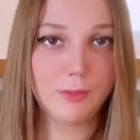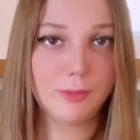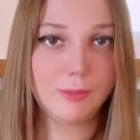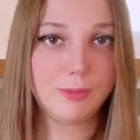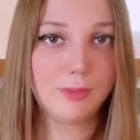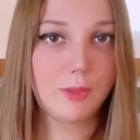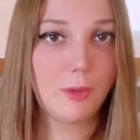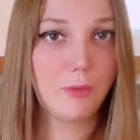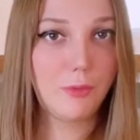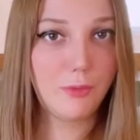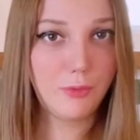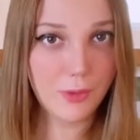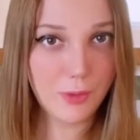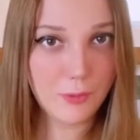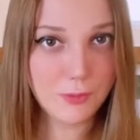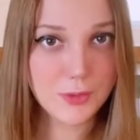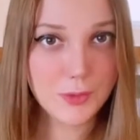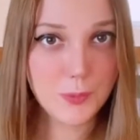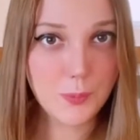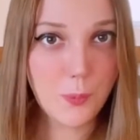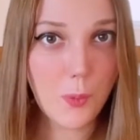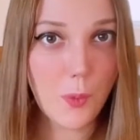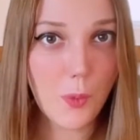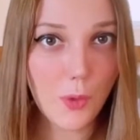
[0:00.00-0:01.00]
The
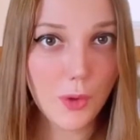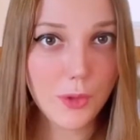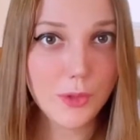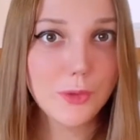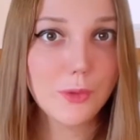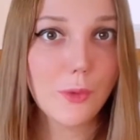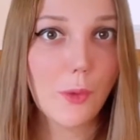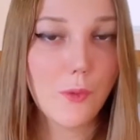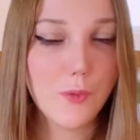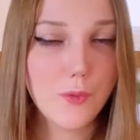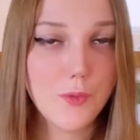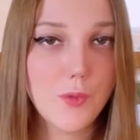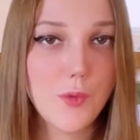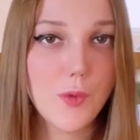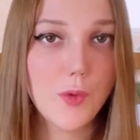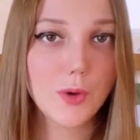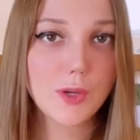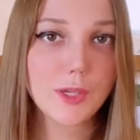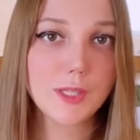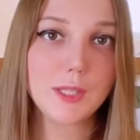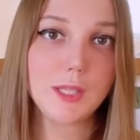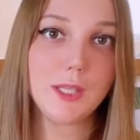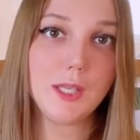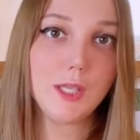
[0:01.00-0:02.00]
fifth point, of
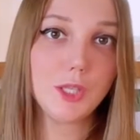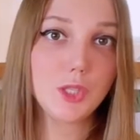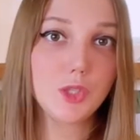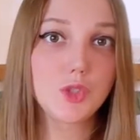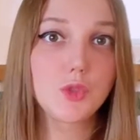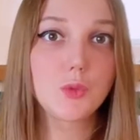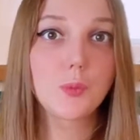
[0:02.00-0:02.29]
course, is to